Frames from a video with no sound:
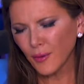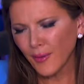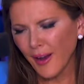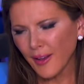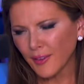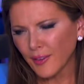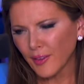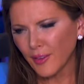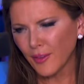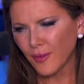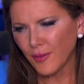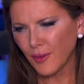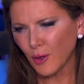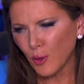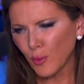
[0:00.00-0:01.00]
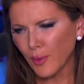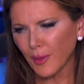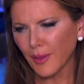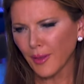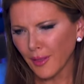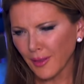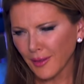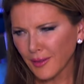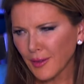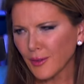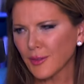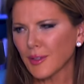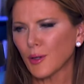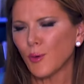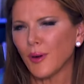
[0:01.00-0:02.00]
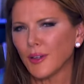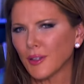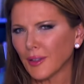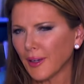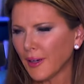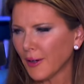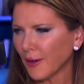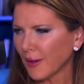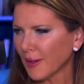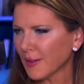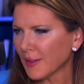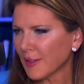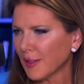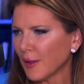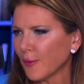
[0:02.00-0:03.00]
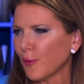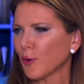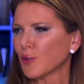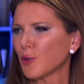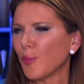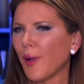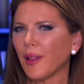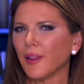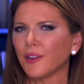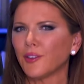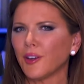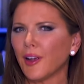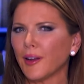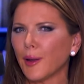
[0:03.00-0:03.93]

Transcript: the rounds of the view but let, us go sequentially here let's see the first apology on